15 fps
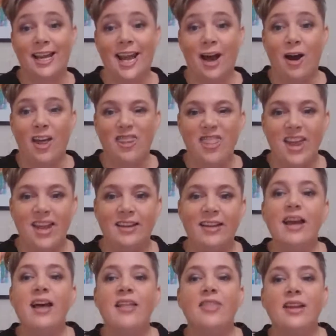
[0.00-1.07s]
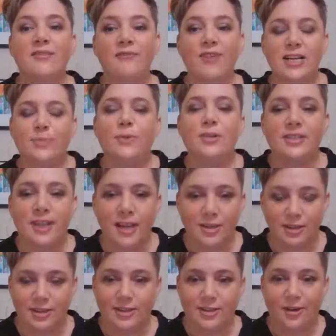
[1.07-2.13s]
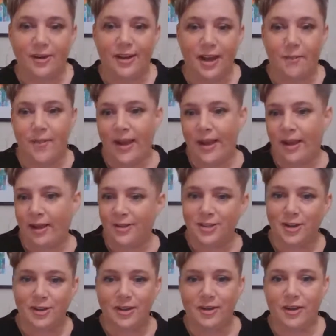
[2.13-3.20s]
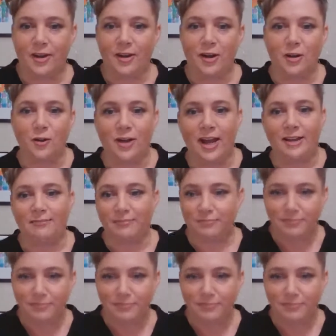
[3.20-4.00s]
Now, I think that Facebook schedule is going to come back in. I don't think they're going to look at